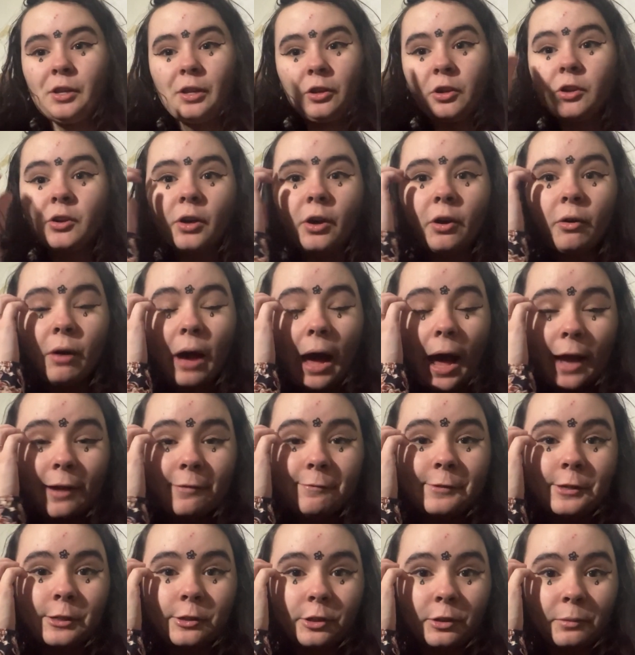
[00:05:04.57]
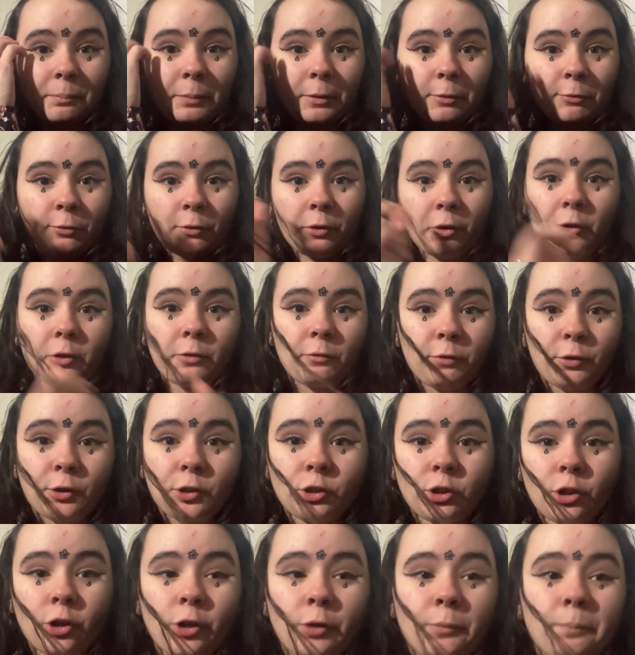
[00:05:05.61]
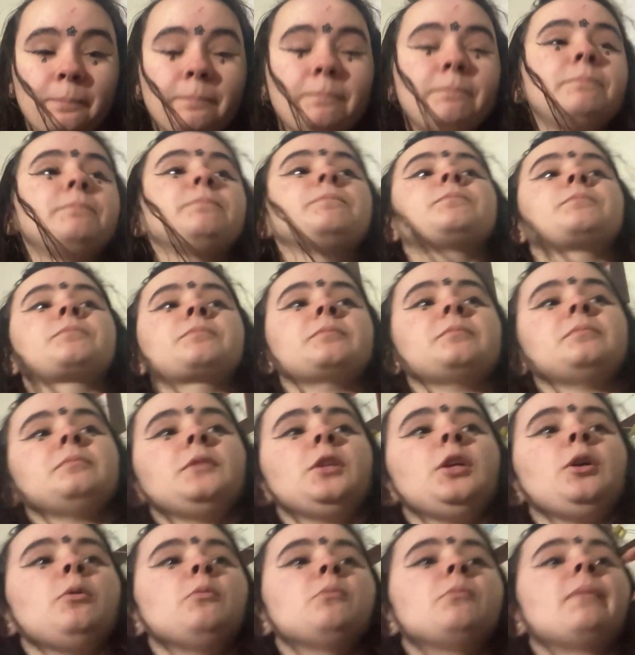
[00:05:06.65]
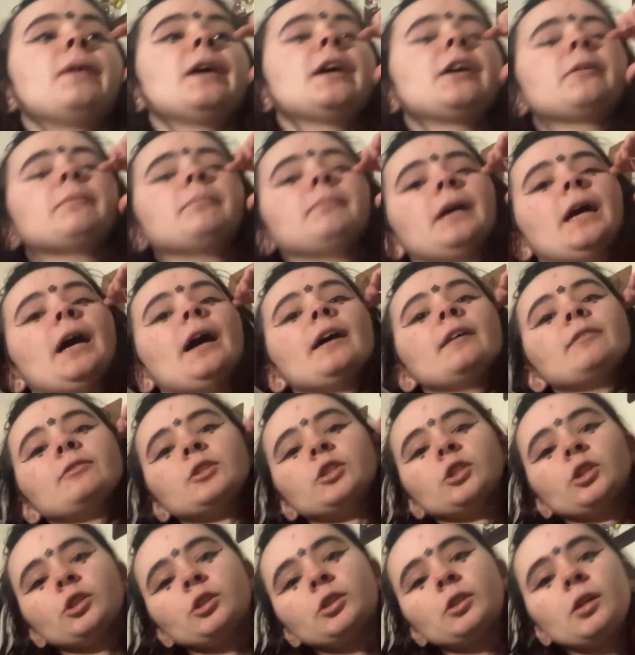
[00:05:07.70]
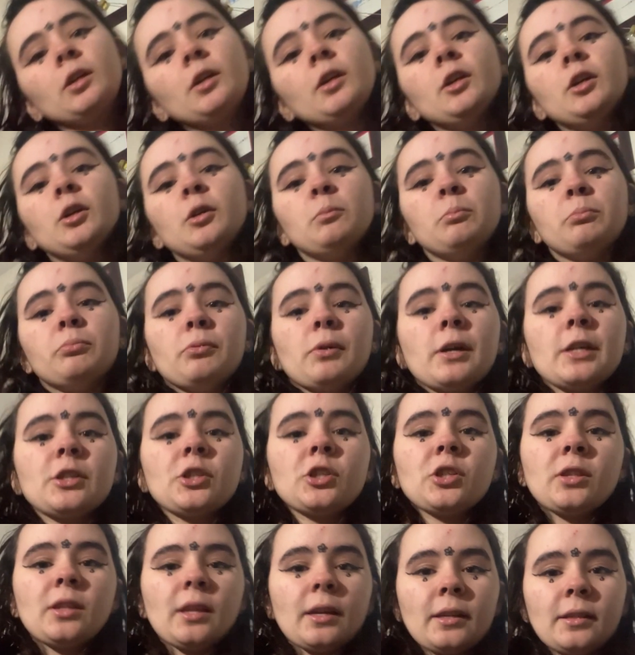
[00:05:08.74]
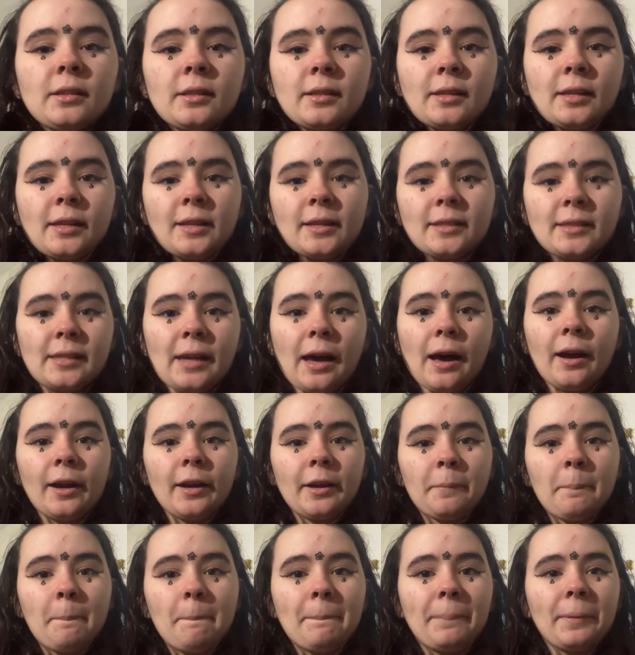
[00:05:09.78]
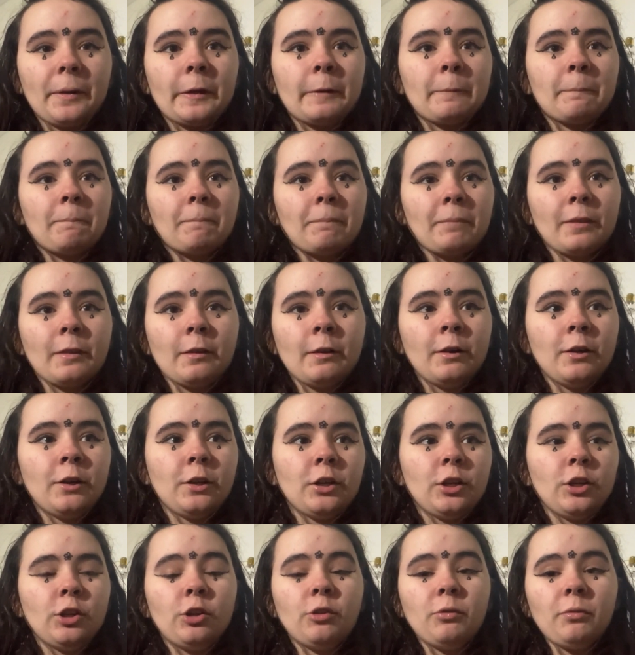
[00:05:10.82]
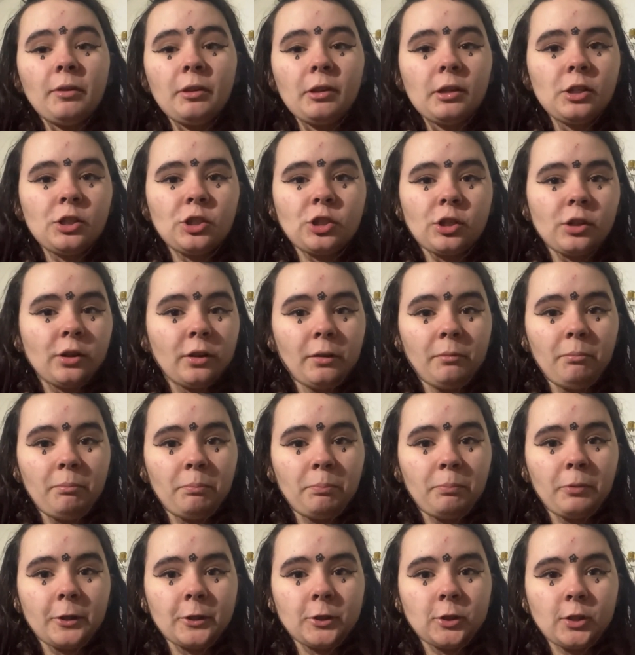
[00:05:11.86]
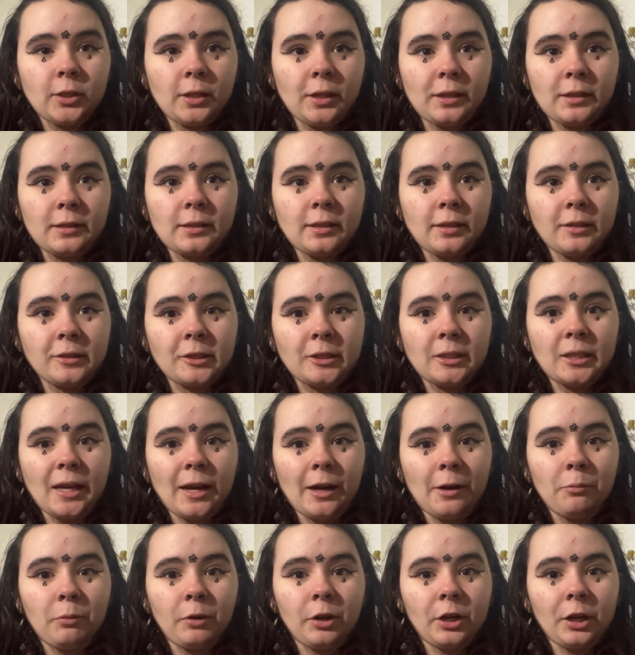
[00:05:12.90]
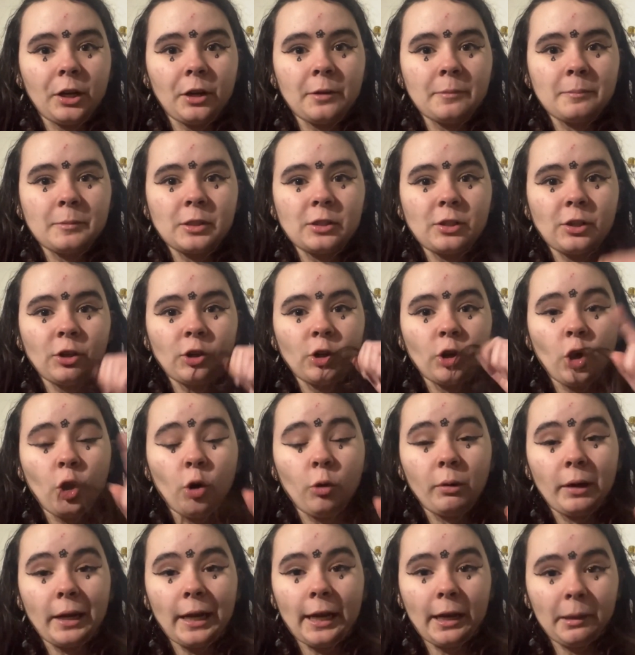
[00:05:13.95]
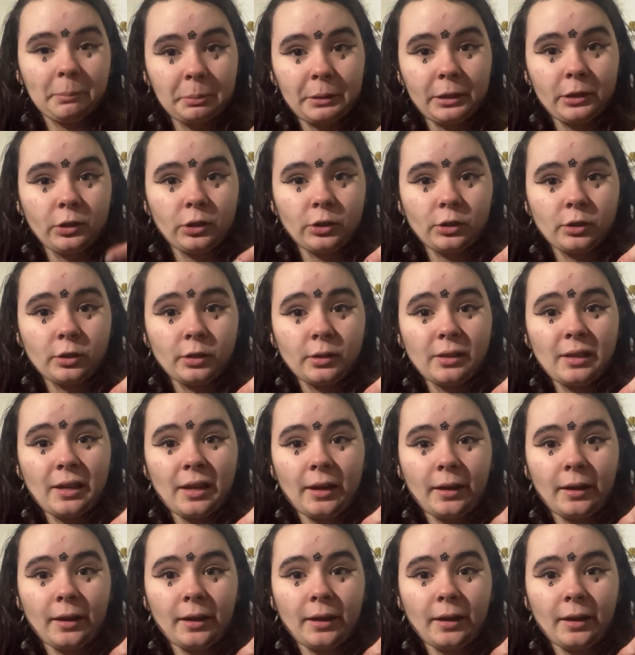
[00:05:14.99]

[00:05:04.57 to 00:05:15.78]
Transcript: You know, I've done it before for sure, where I've just brushed things to the side, but you really shouldn't brush things to the side when it comes to your own happiness.